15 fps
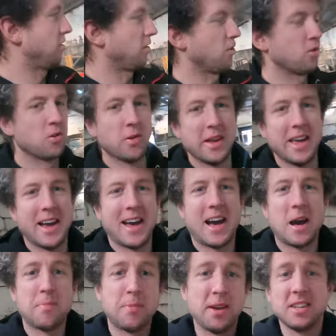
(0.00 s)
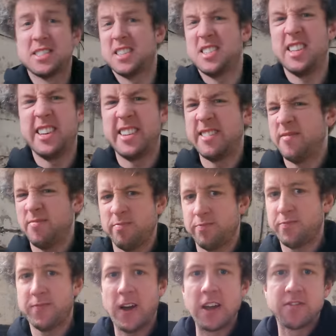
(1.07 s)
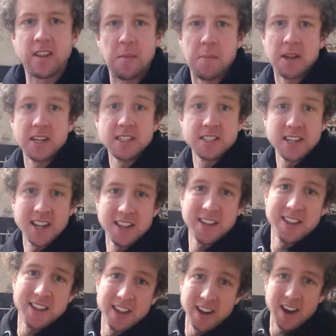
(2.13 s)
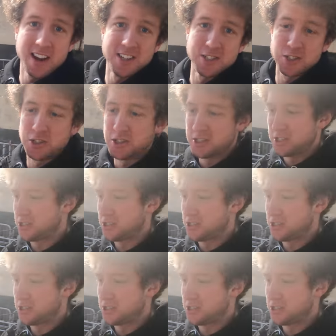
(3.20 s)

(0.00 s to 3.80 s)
They're all quite happy, as I say, five, ten minutes, and they're as good